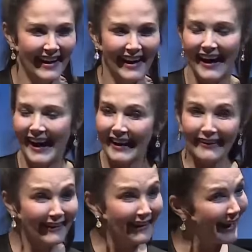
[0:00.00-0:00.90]
Among the
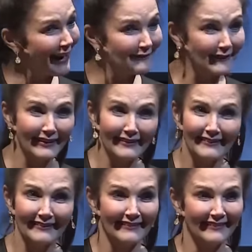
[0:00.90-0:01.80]
various versions she
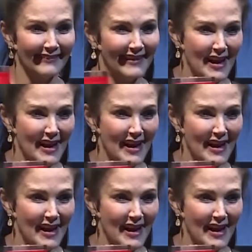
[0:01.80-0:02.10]
wore,